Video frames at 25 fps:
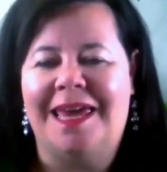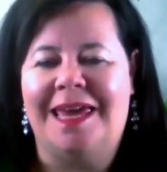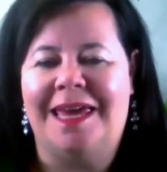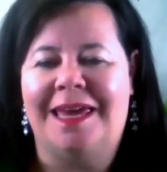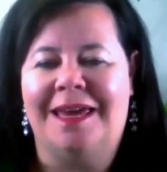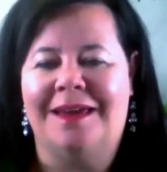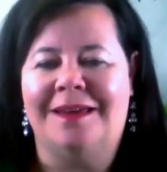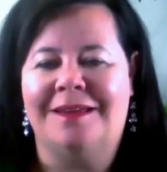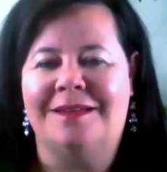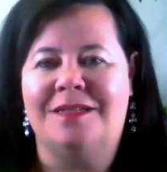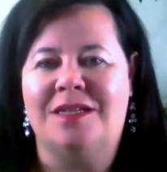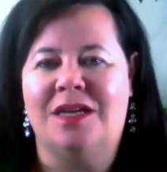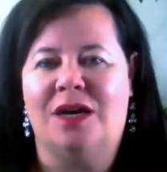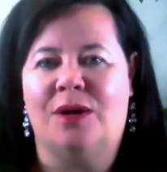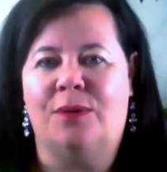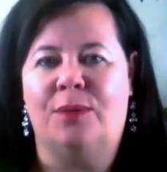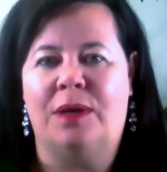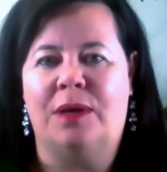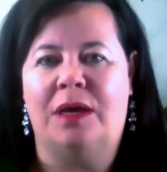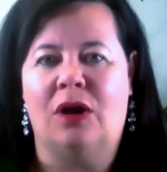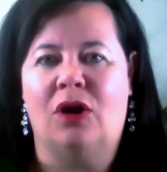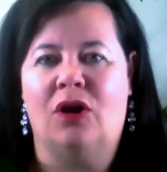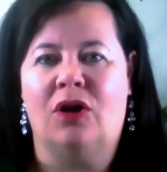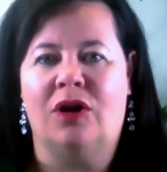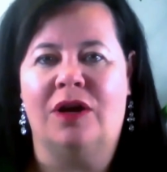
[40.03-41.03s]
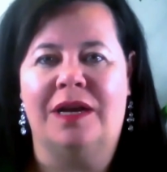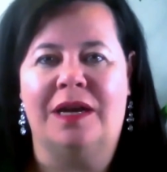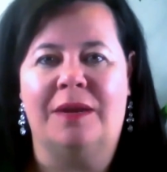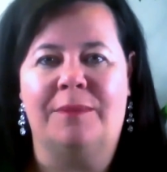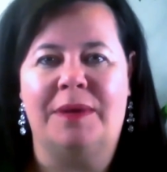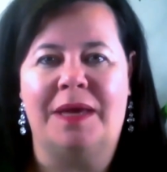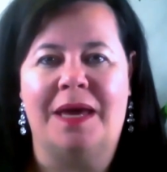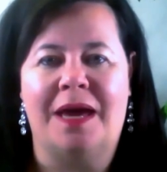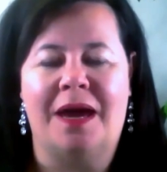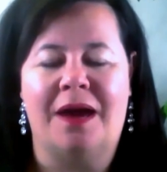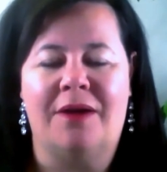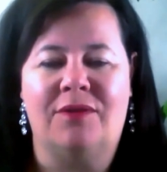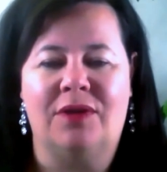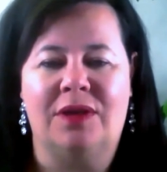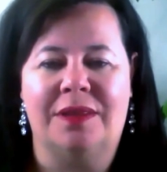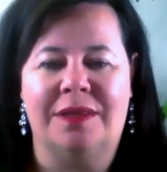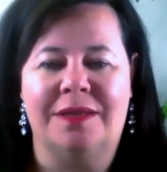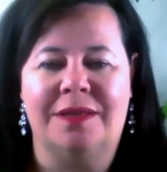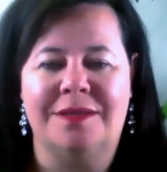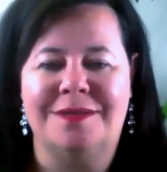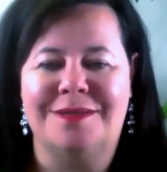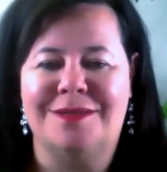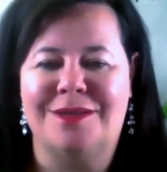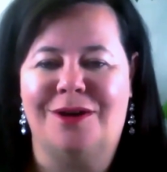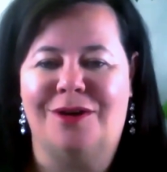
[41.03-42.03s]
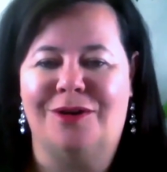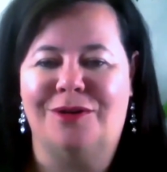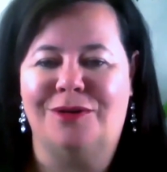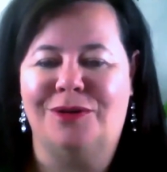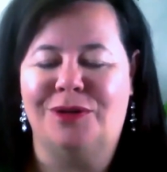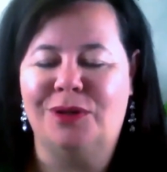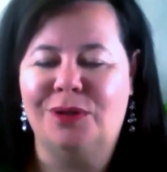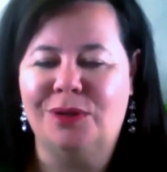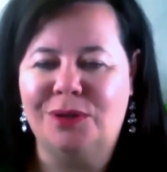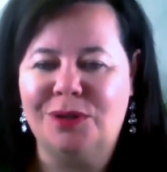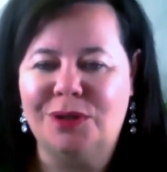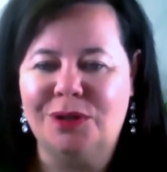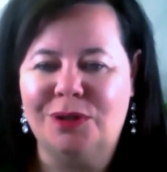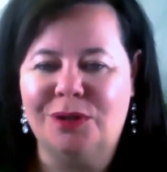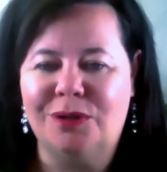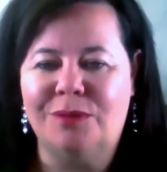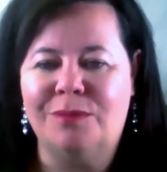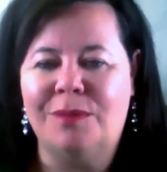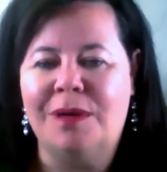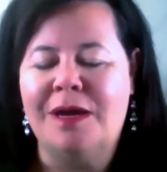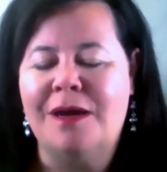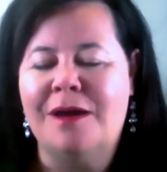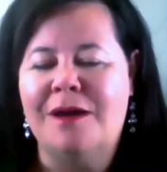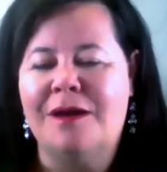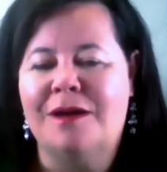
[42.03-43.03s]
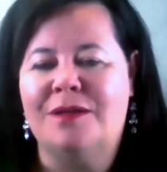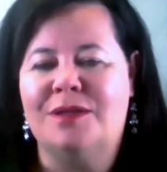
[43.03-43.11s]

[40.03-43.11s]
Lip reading: and we are going to be having this on YouTube.